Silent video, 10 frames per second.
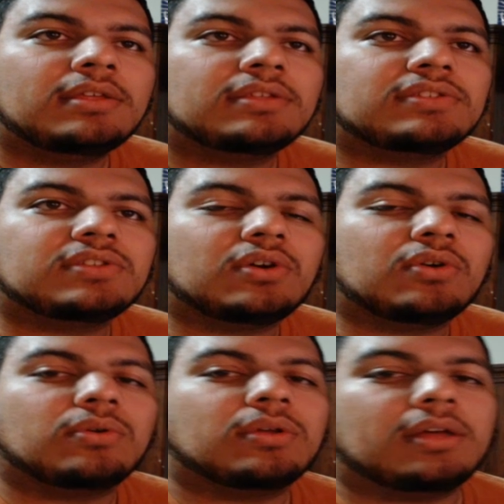
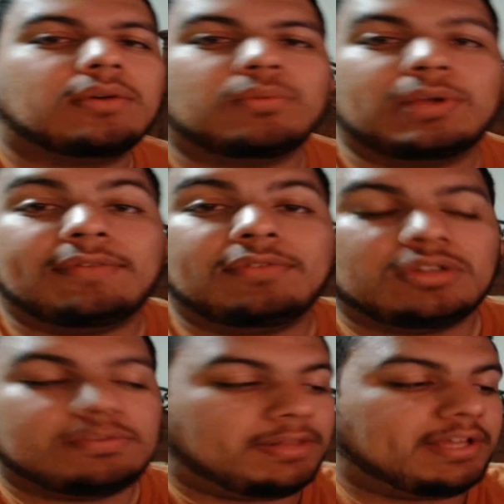So whenever
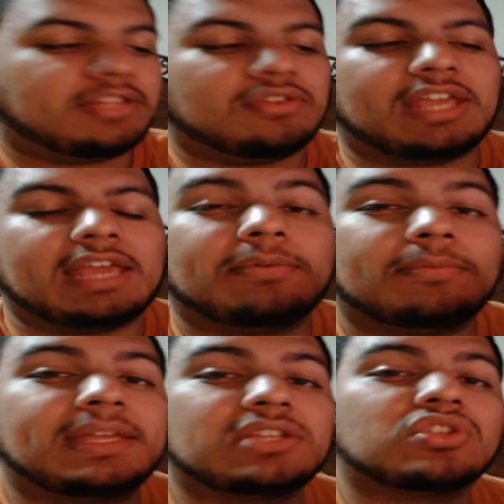you plug in your cable,
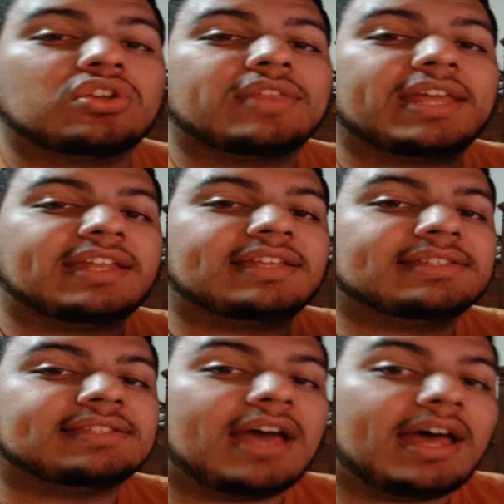make sure that it
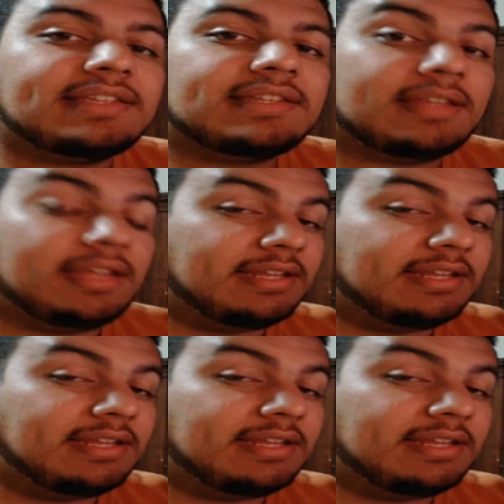is not